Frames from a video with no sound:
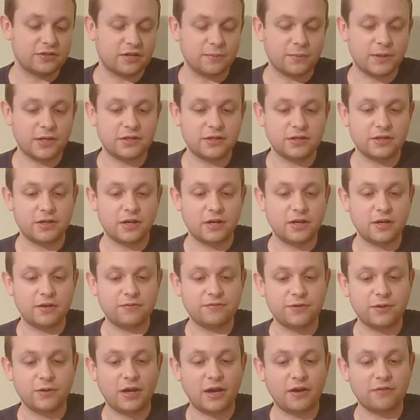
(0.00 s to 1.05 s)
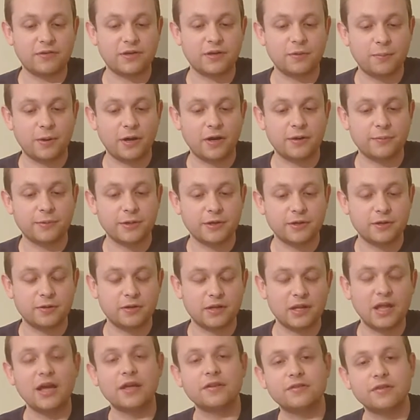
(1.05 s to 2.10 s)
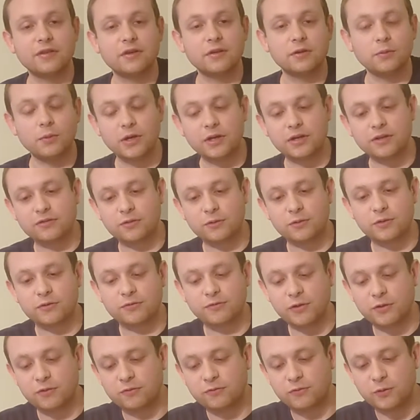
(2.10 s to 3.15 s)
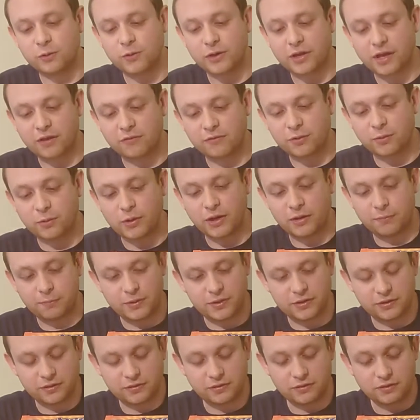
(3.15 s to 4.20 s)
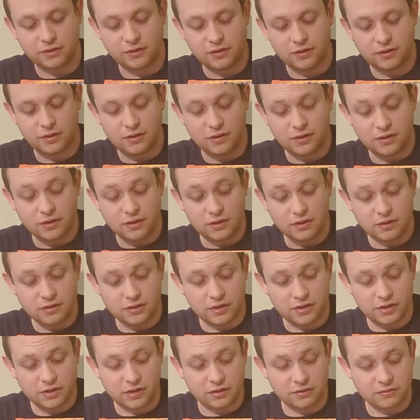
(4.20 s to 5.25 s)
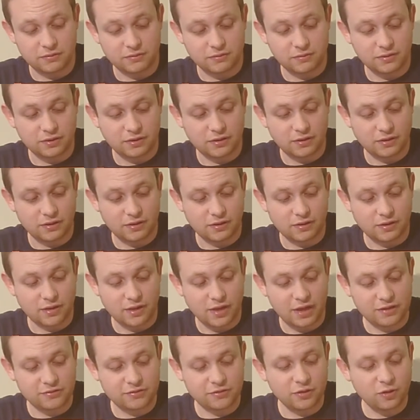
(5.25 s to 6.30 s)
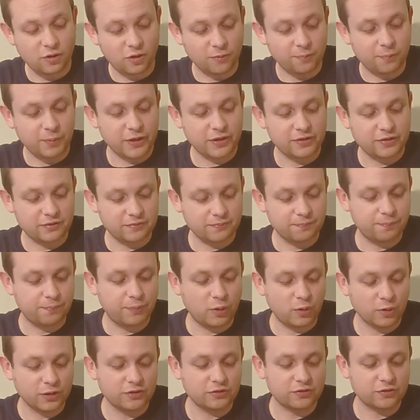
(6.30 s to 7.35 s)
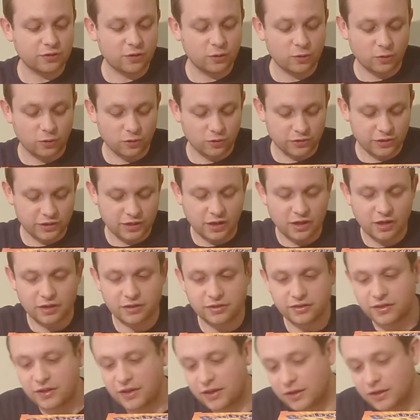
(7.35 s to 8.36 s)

I mean, you know, if you're having a barbecue, the last thing you want is all your food falling everywhere, but you know, it's not a big point score on the art and